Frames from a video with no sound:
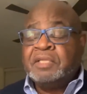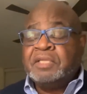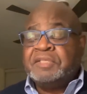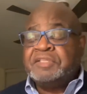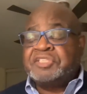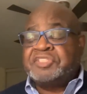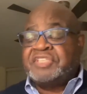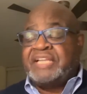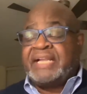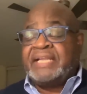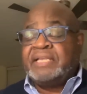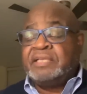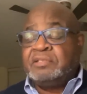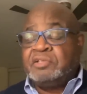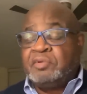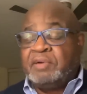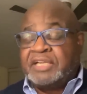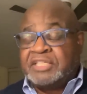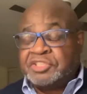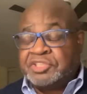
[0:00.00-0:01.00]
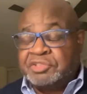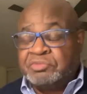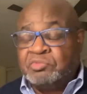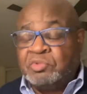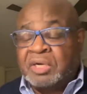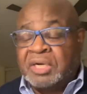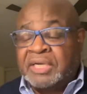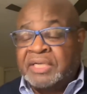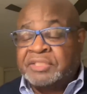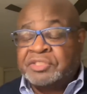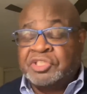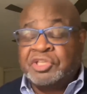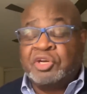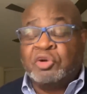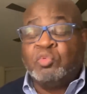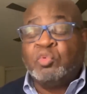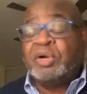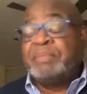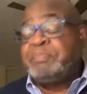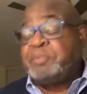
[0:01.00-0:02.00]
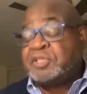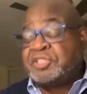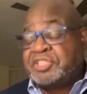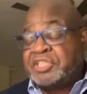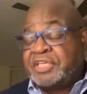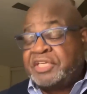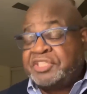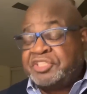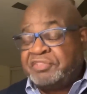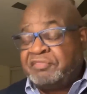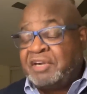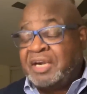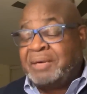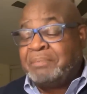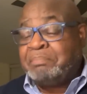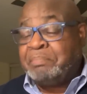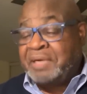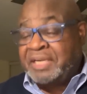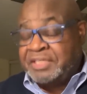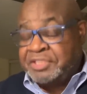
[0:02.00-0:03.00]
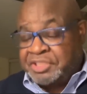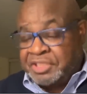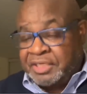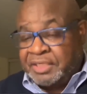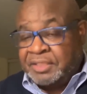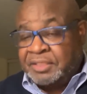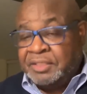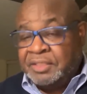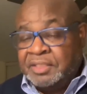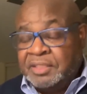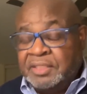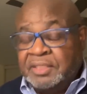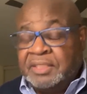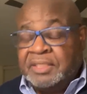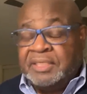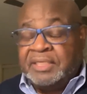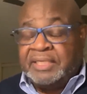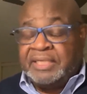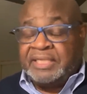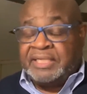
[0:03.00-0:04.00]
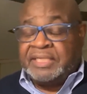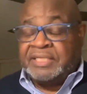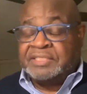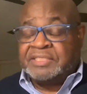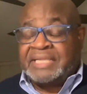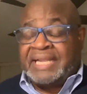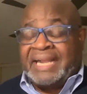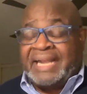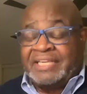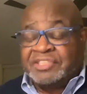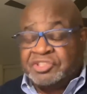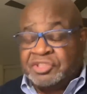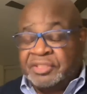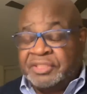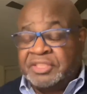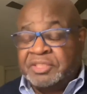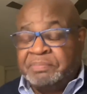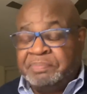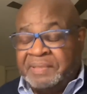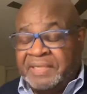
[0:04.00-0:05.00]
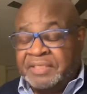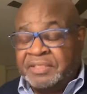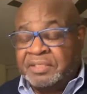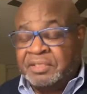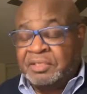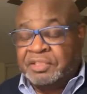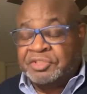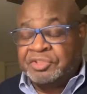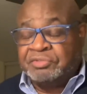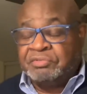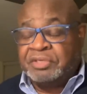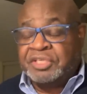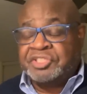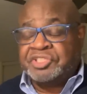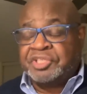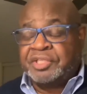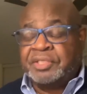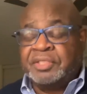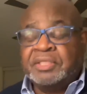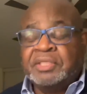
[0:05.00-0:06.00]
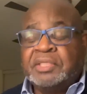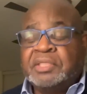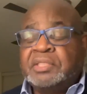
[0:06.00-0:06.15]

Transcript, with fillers: The second question was, you know, what percentage of our budget is actually dependent on tuition?